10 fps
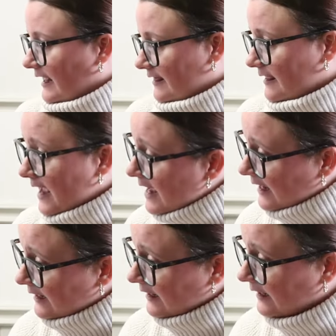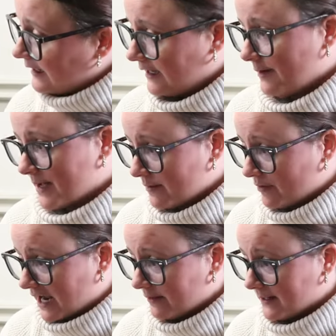And then I'm out of
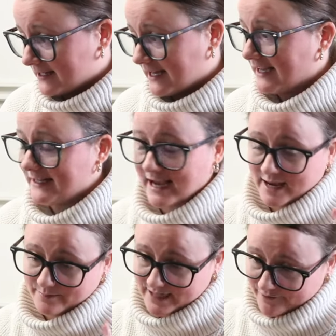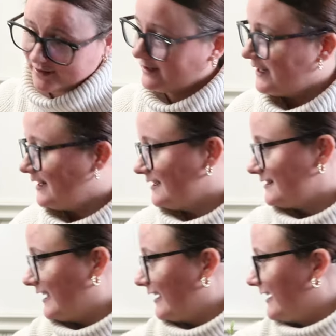breath because I, I am definitely getting
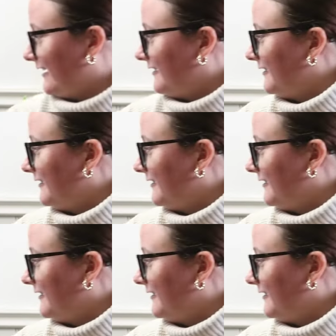sick.